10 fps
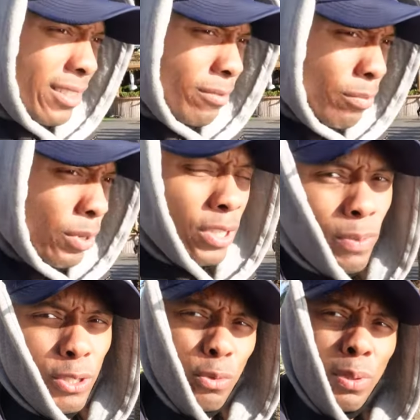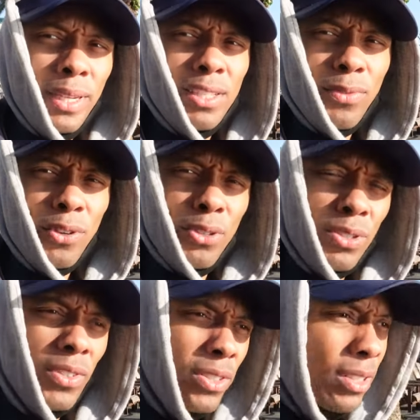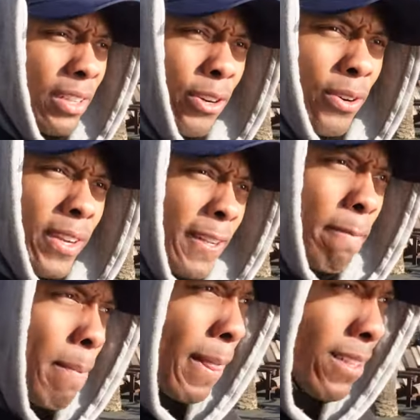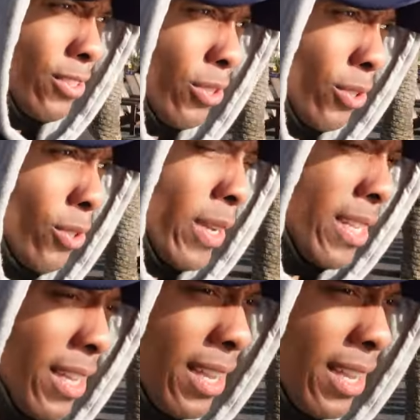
a pretty special place for you to visit in Korea. So as